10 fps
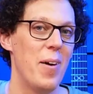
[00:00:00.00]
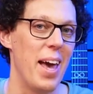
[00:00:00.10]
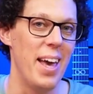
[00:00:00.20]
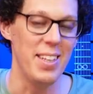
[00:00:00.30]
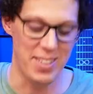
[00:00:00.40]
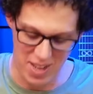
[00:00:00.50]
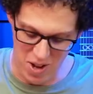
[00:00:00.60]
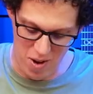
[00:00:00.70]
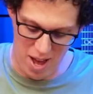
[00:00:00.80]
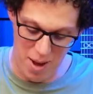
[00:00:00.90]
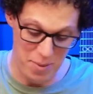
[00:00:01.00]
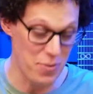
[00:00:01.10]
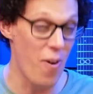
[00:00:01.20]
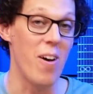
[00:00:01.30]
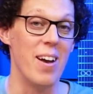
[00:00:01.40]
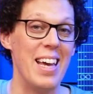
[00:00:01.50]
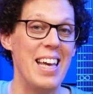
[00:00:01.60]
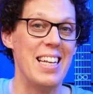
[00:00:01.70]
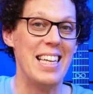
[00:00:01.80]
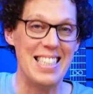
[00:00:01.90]
Okay, so I was wrong.
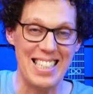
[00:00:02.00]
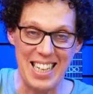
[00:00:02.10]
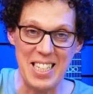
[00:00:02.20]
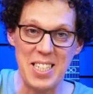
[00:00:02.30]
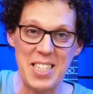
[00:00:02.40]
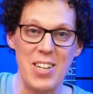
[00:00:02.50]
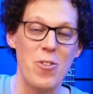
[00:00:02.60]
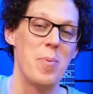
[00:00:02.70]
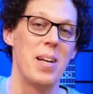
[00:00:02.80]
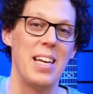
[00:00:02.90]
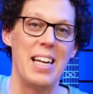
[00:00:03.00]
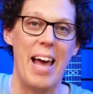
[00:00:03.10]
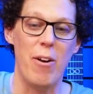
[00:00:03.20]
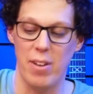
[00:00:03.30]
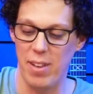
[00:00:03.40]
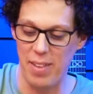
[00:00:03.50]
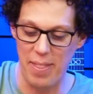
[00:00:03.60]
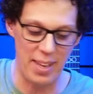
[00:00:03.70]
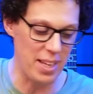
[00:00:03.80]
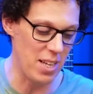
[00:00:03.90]
It is considerably louder
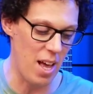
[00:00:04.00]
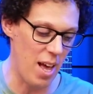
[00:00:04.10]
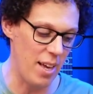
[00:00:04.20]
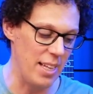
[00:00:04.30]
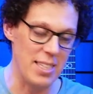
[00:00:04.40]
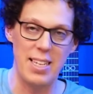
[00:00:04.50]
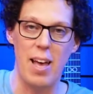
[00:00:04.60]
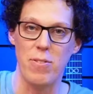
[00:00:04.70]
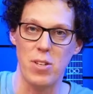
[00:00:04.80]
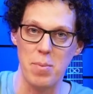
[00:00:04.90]
than the guitar itself.